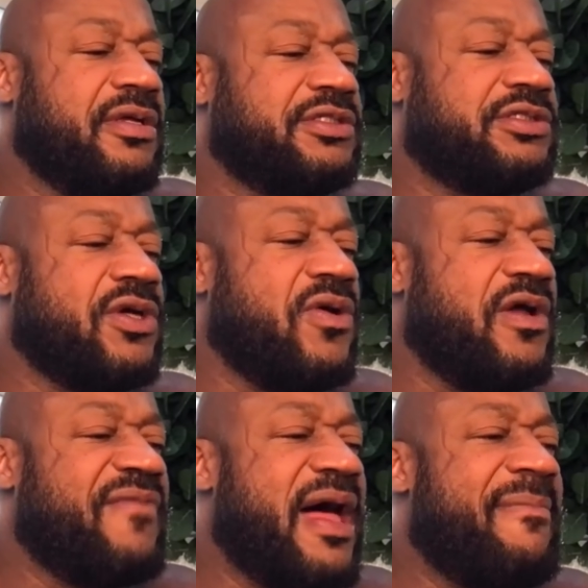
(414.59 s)
So
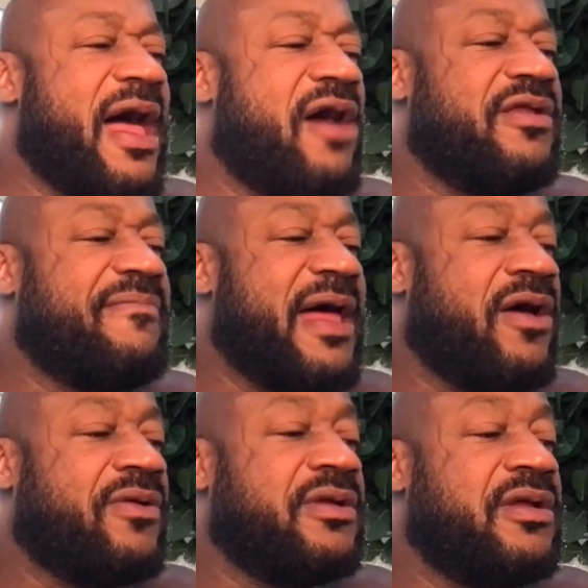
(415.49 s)
if I'm out and
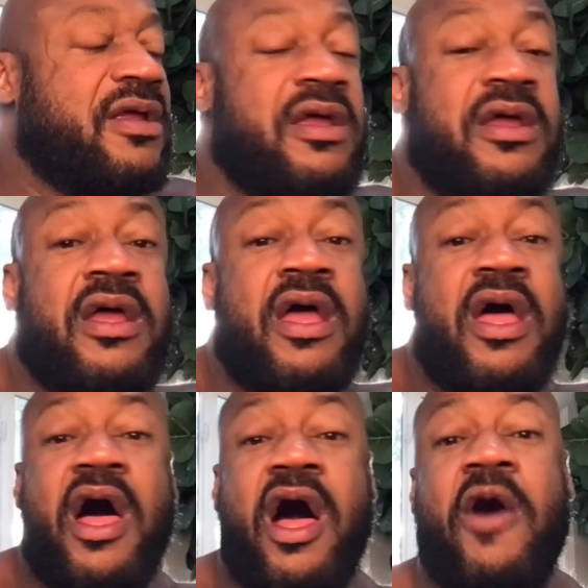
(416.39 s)
about,
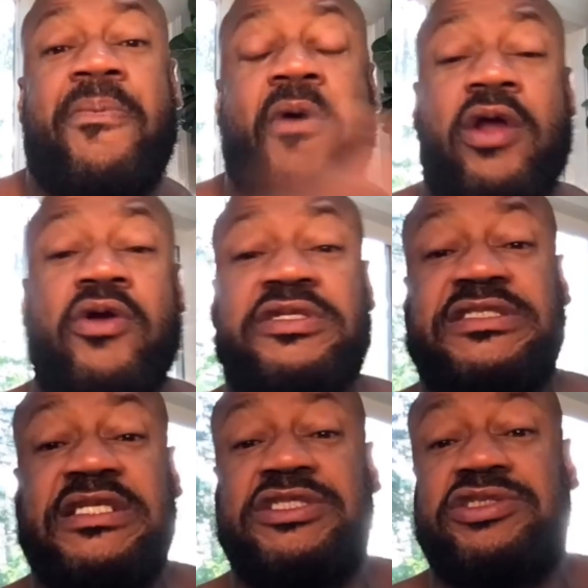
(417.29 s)
I'll park on a
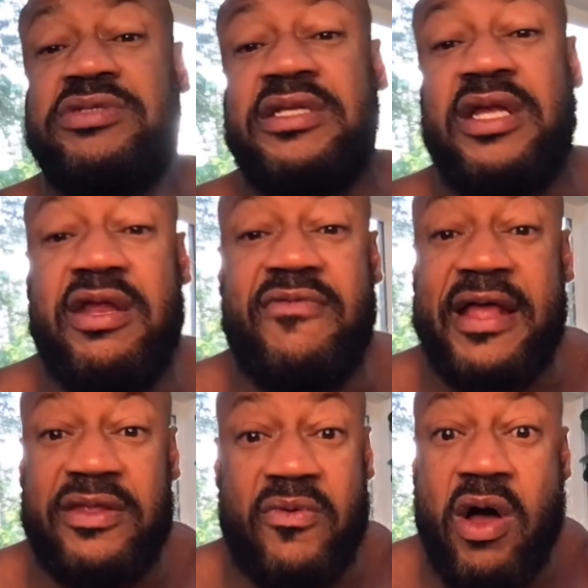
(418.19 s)
city street if I
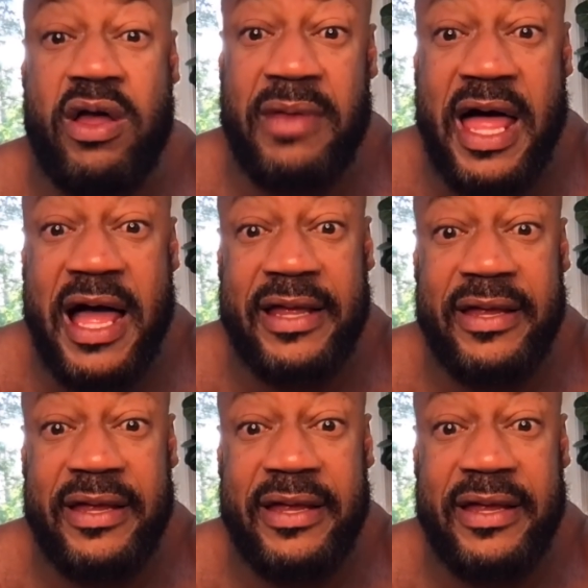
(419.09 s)
have to walk a block.